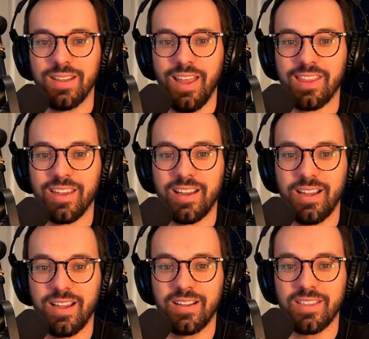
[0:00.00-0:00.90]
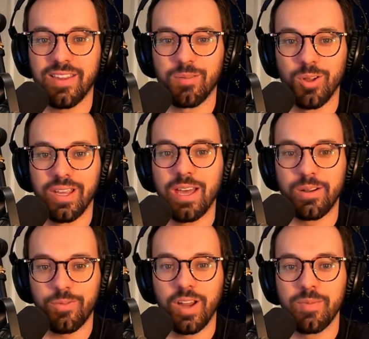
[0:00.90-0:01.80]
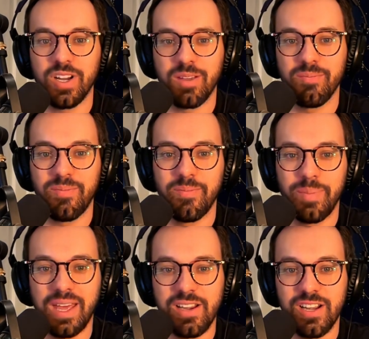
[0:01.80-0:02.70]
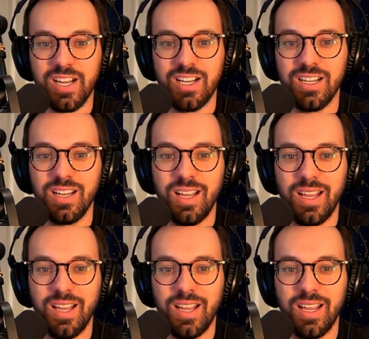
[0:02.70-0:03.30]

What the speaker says: Like they're rolling out a Framer competitor.